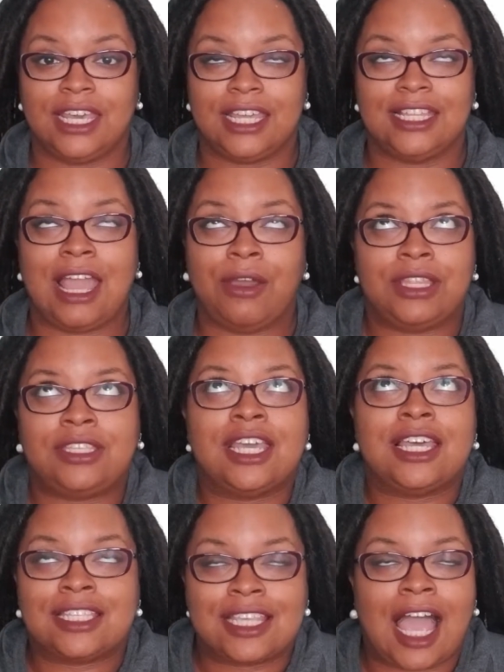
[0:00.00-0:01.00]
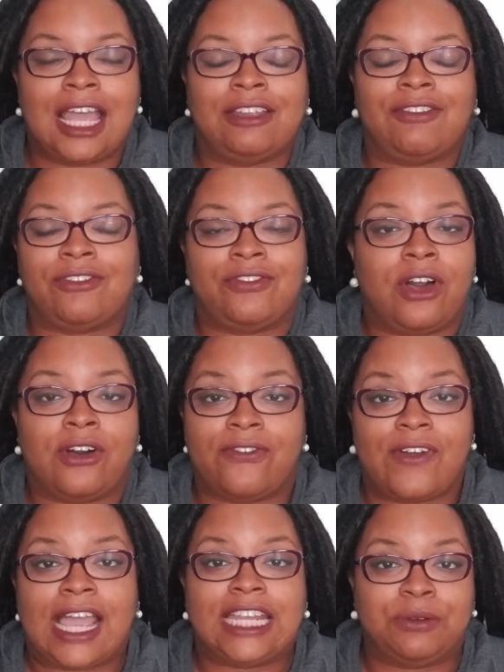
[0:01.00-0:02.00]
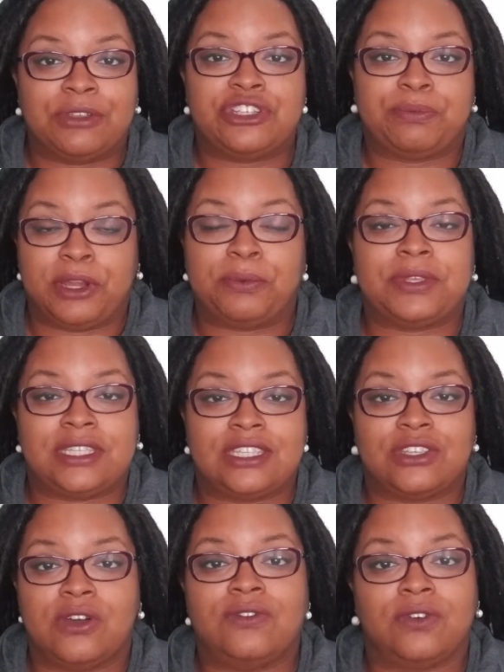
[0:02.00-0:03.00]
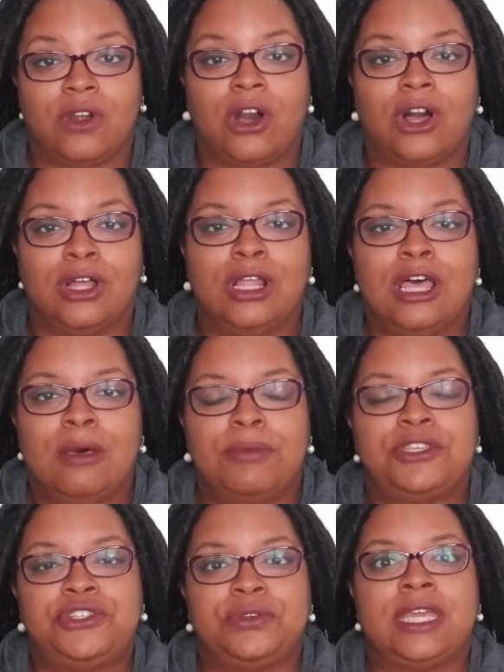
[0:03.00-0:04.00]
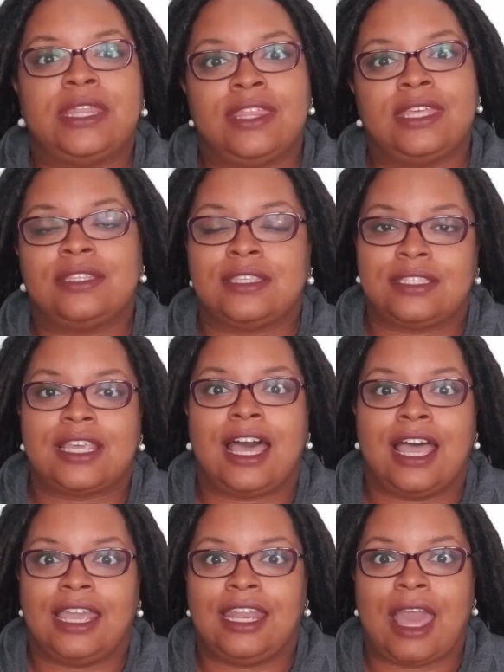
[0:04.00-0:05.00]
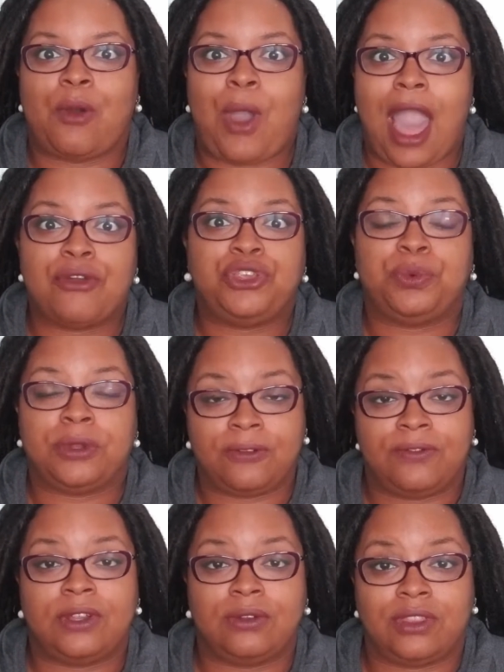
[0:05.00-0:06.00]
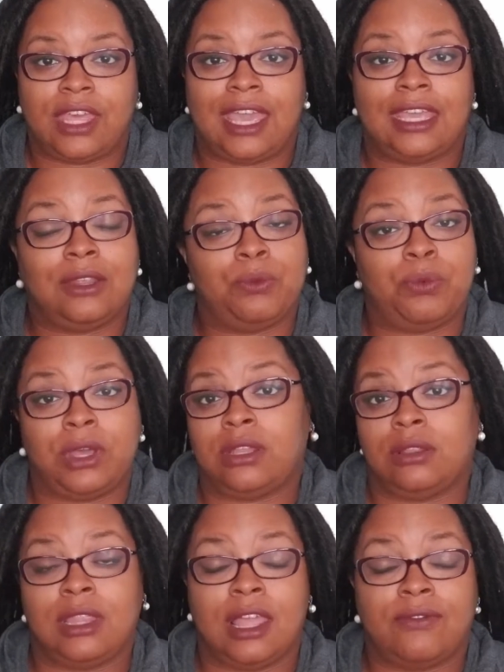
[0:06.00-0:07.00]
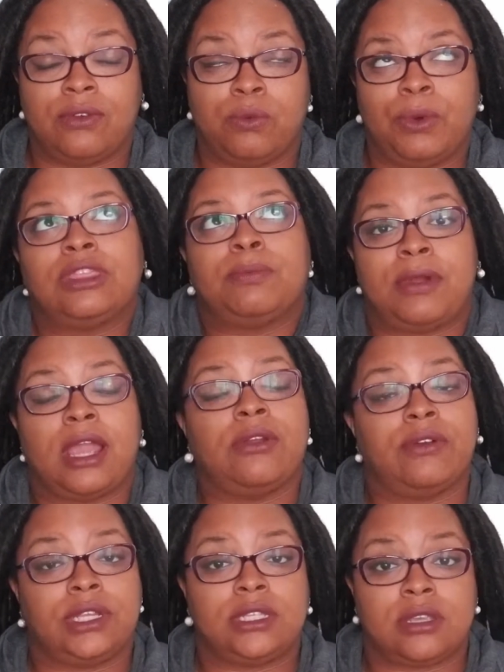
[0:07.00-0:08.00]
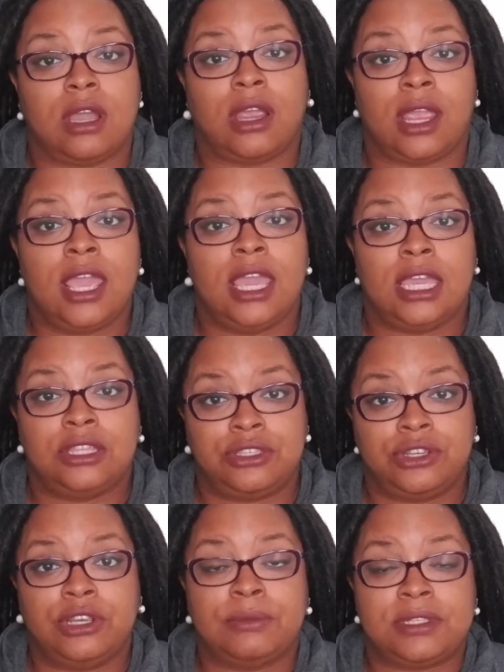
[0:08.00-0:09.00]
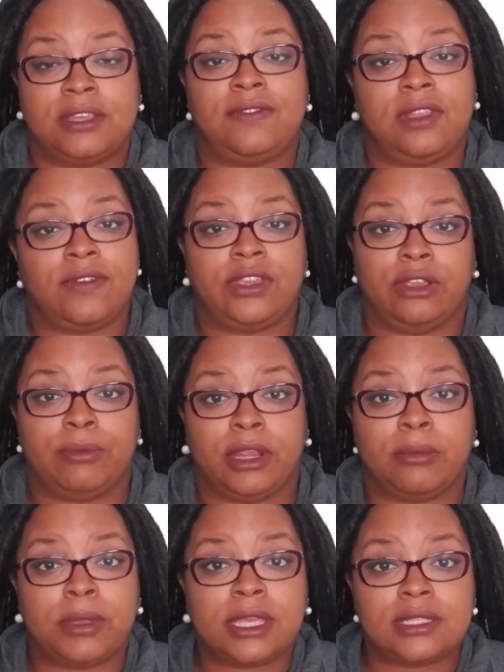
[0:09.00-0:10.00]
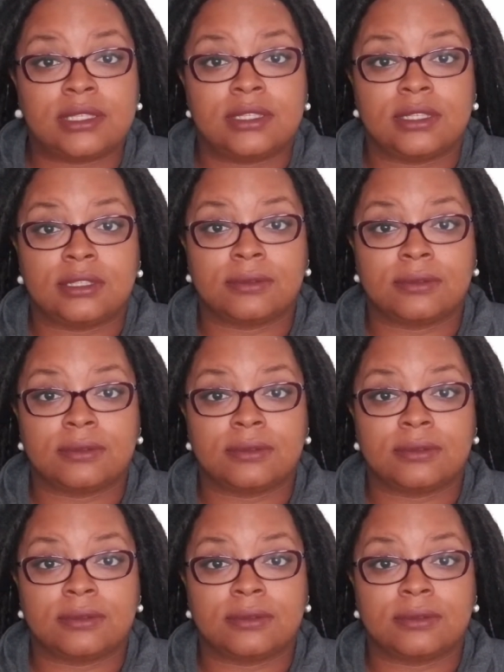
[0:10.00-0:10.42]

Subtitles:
Now, it does kind of involve finding what your purpose is overall, but you can then decide how you want to funnel that and in what level, what the priorities are in terms of living your purpose.